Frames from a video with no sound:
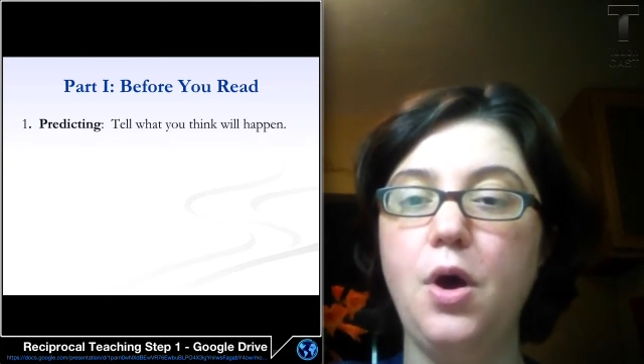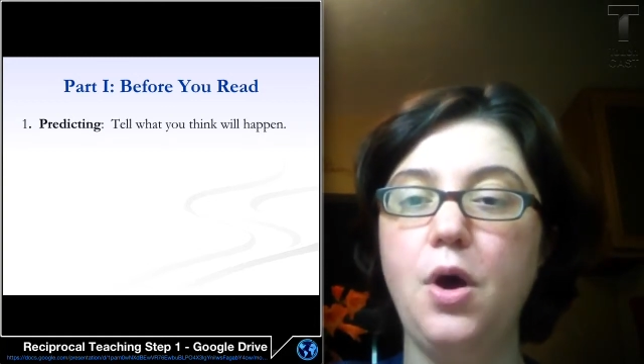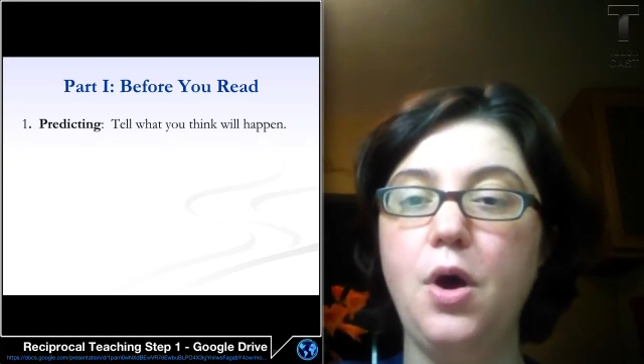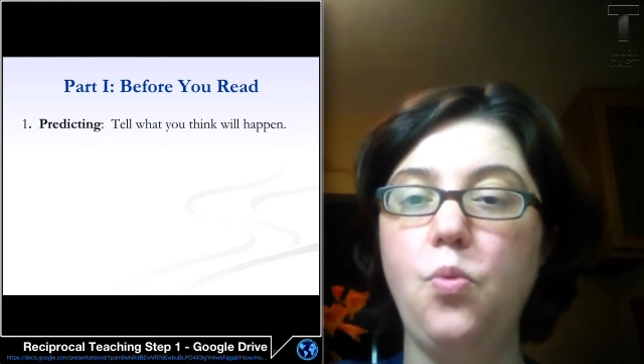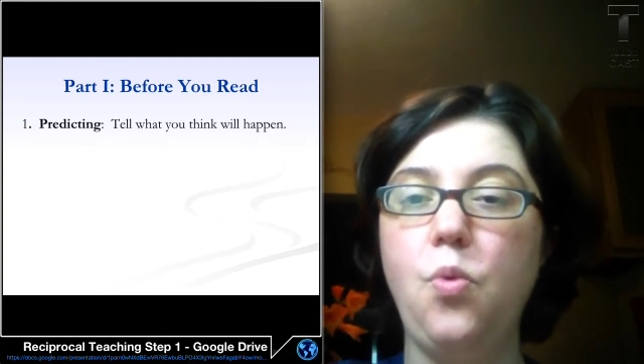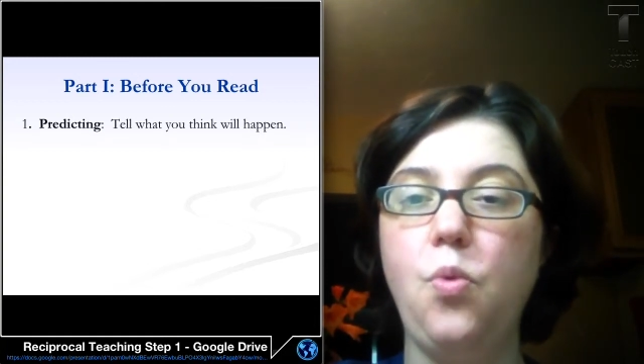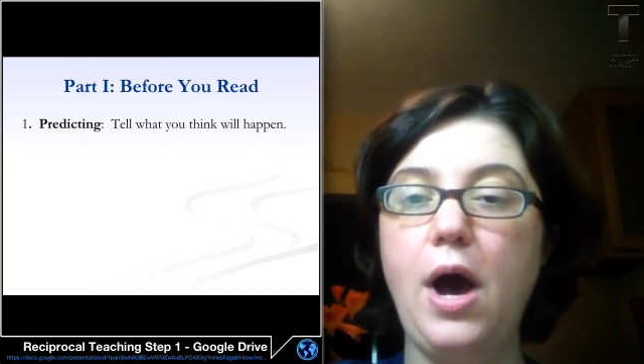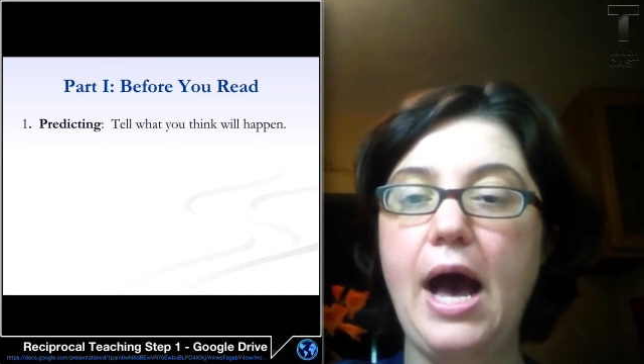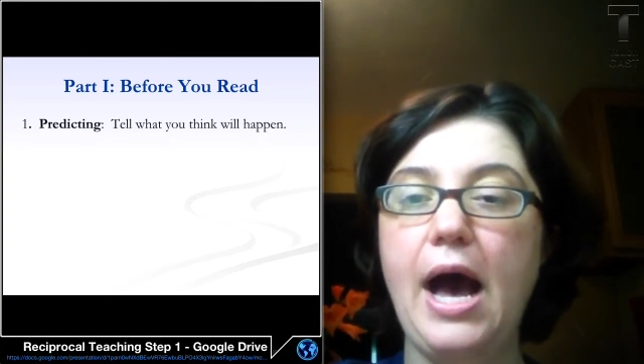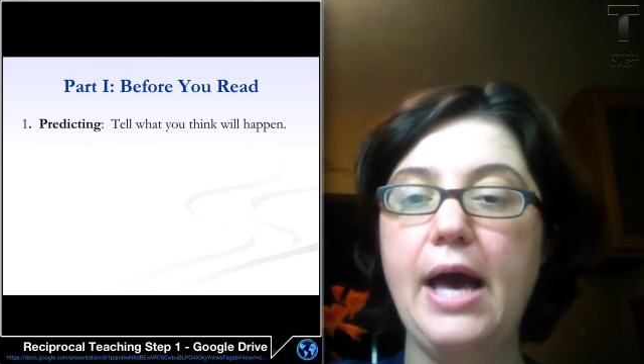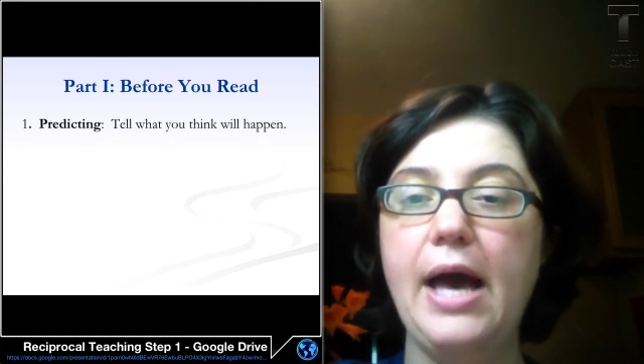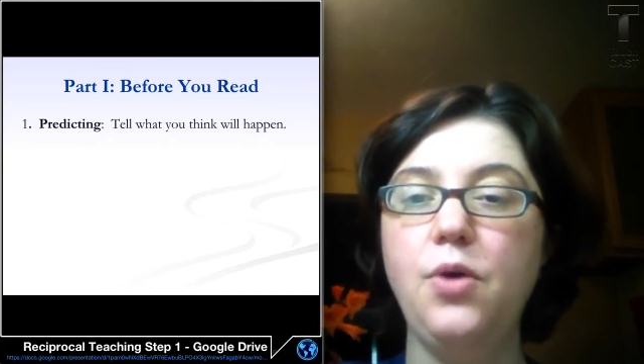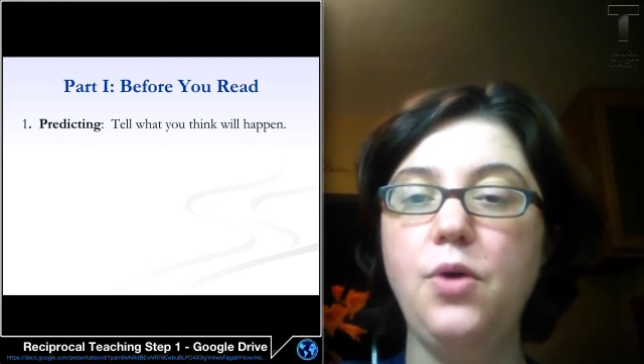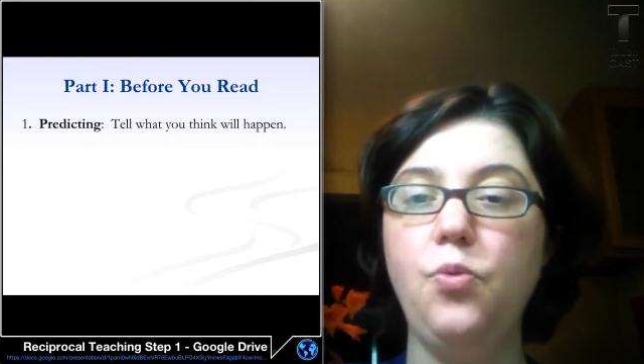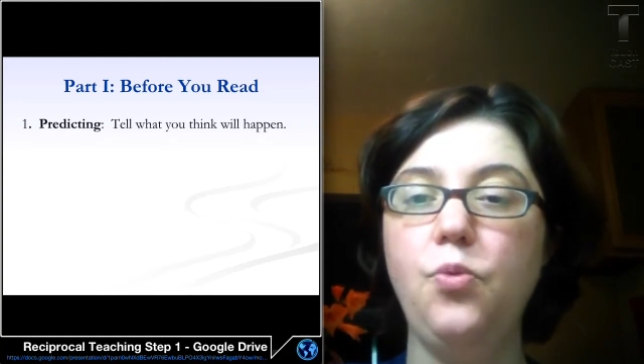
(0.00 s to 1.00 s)

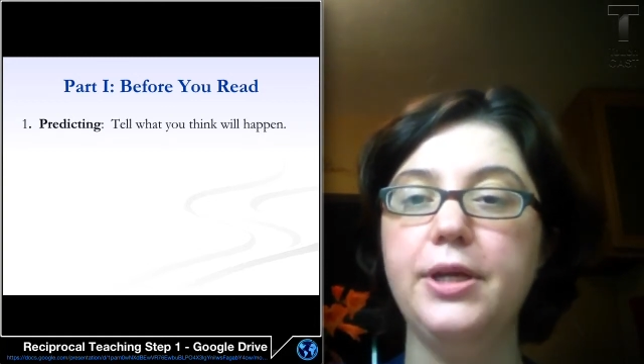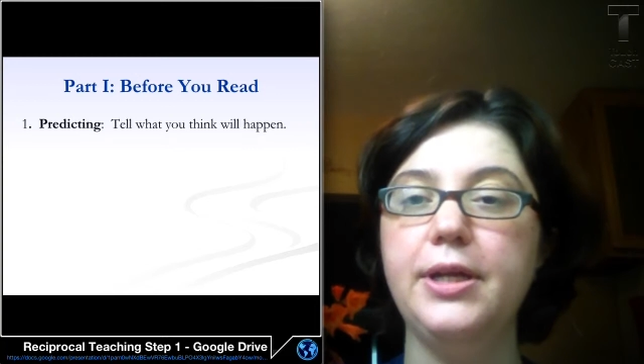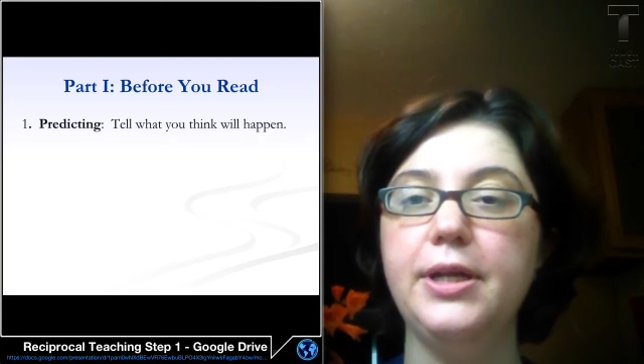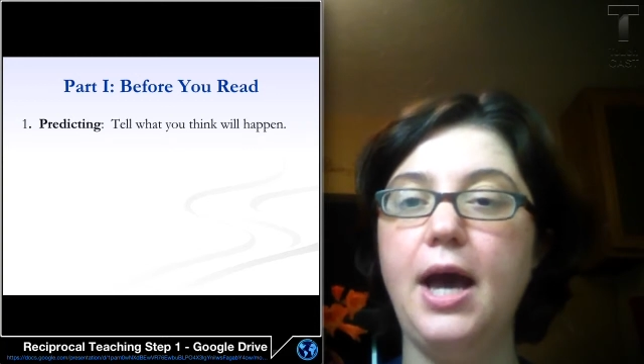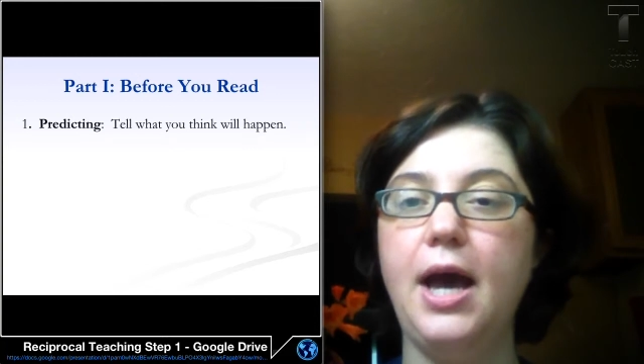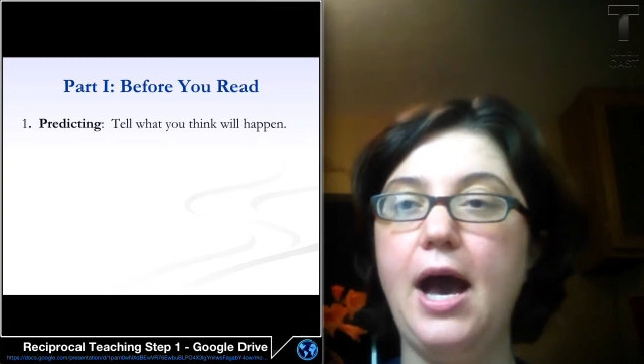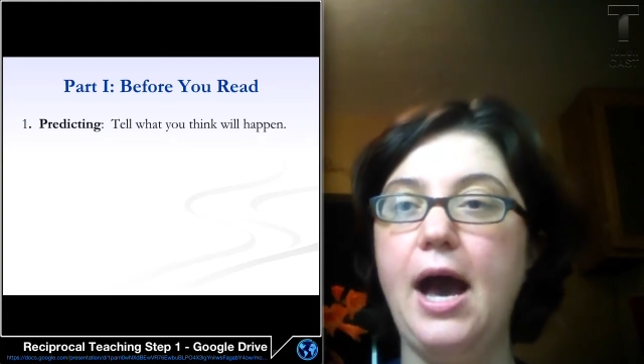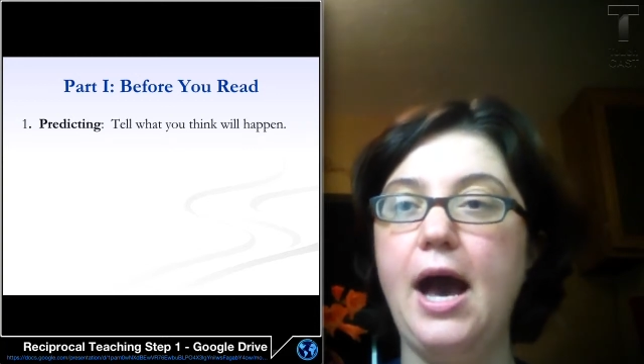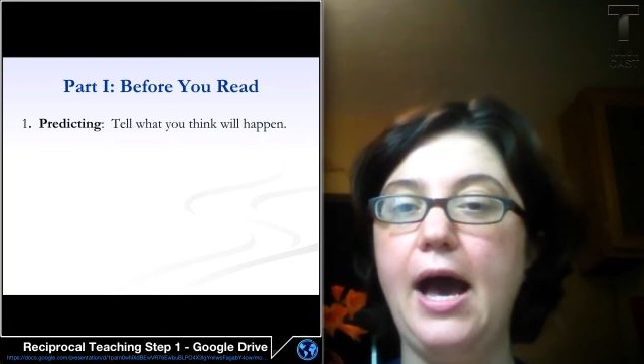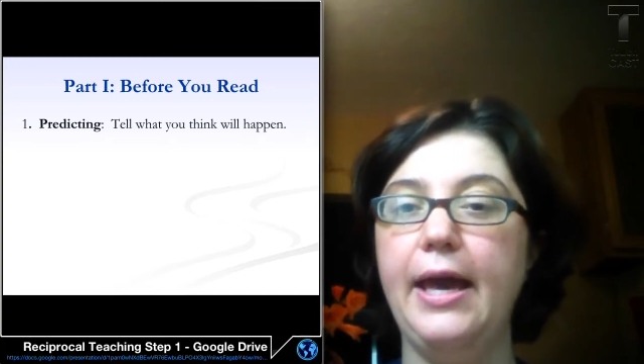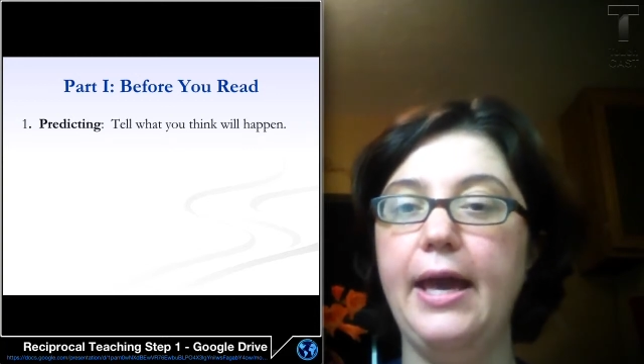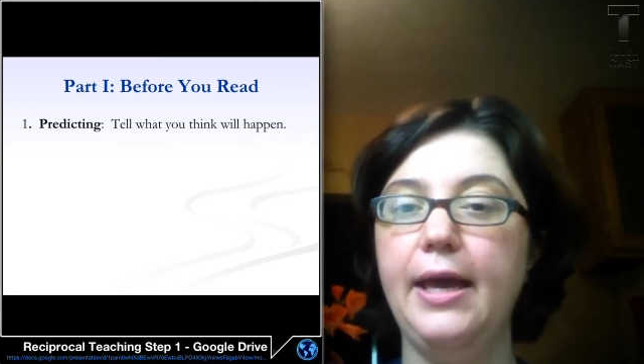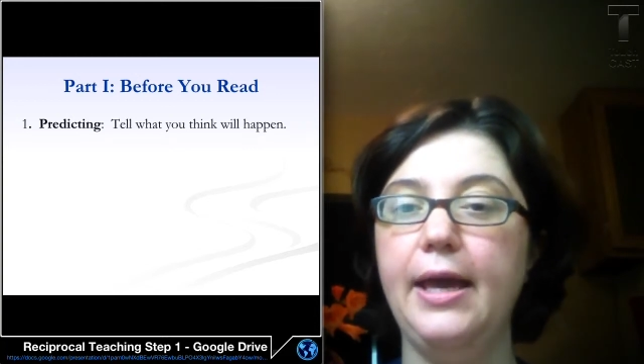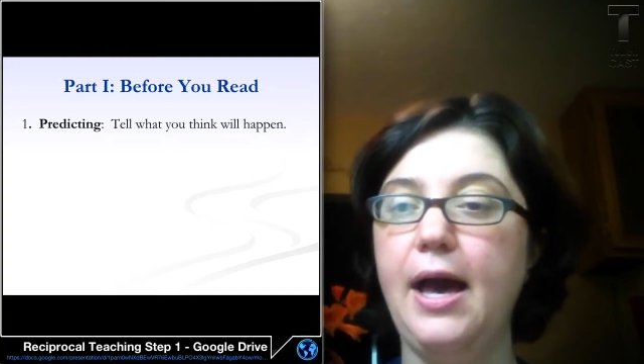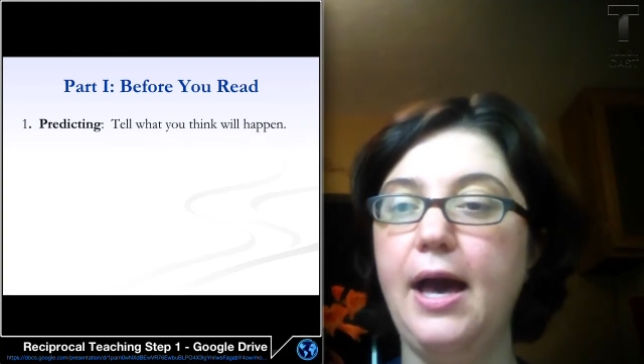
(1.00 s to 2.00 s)
why would
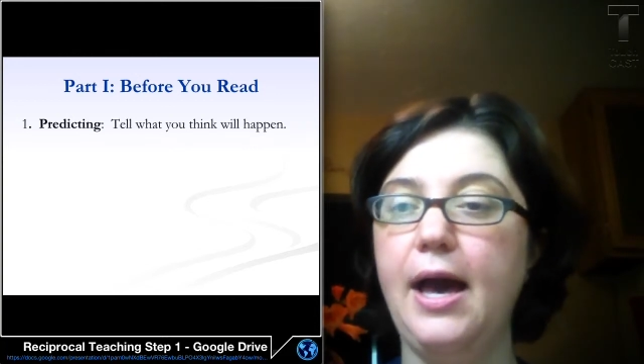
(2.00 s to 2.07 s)
I